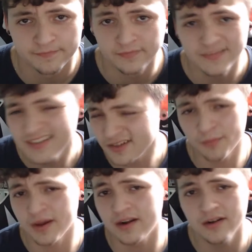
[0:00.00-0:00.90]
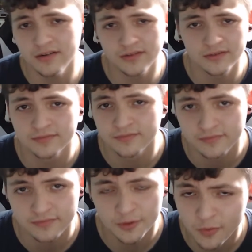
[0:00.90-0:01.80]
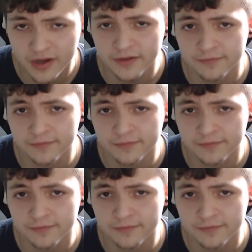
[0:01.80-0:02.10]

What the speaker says: This don't matter. You're white.